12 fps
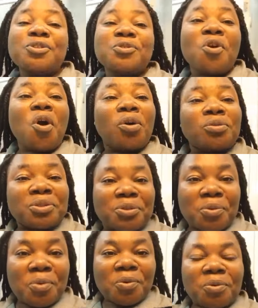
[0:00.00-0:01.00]
So
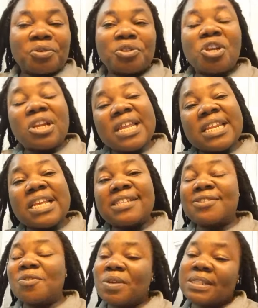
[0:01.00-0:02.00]
also, Tolani
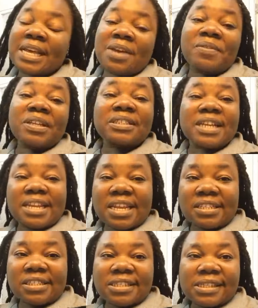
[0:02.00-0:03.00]
is always having
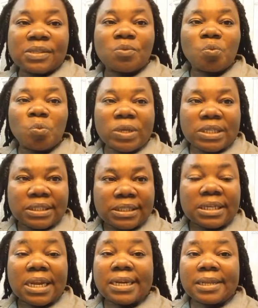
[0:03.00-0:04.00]
challenges with
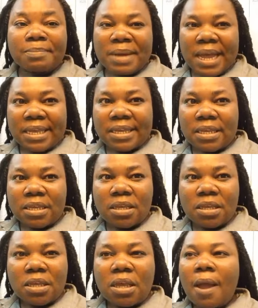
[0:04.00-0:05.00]
Ilebaye.
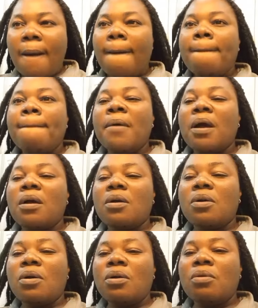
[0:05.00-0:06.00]

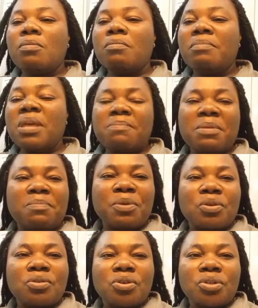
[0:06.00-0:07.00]
Um, maybe
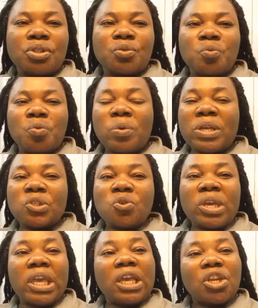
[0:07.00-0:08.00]
because we were so
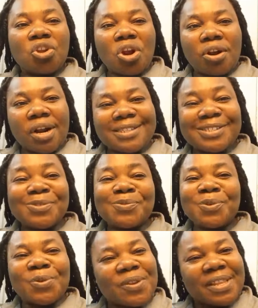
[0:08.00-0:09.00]
ignorant
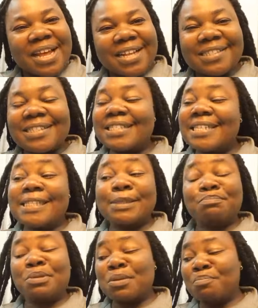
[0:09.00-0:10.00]
to know that these
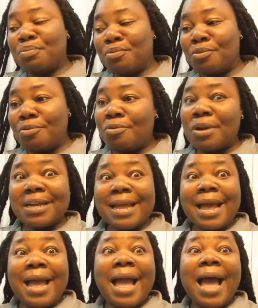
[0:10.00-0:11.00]
people
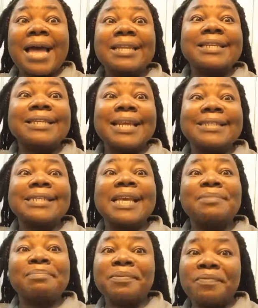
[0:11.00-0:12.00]
had
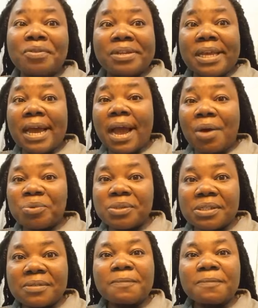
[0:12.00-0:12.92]
dated before the house.